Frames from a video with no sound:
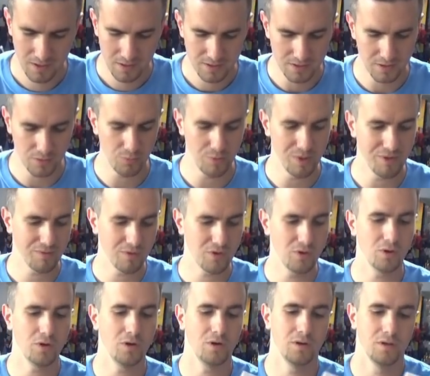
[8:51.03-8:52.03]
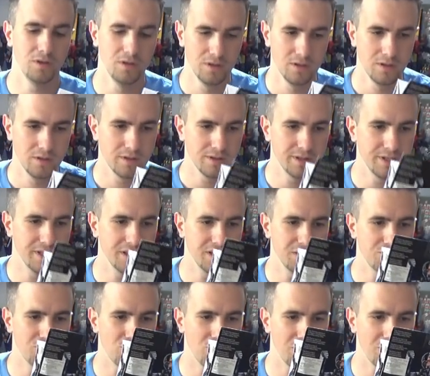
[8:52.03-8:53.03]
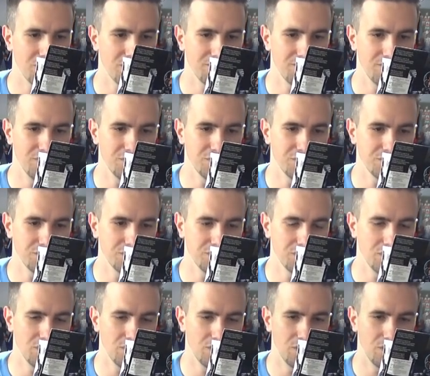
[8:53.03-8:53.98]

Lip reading: So we have got the Eddie Brock version